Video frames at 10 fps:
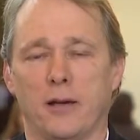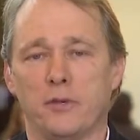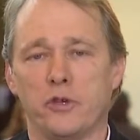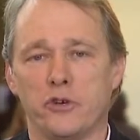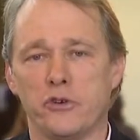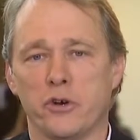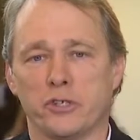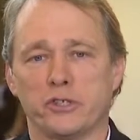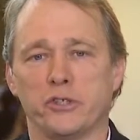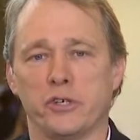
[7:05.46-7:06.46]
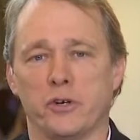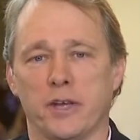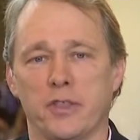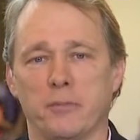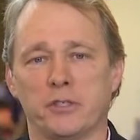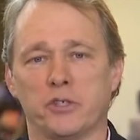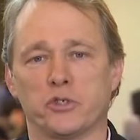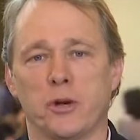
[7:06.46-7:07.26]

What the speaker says: I'm in your New York studio. I think Mr.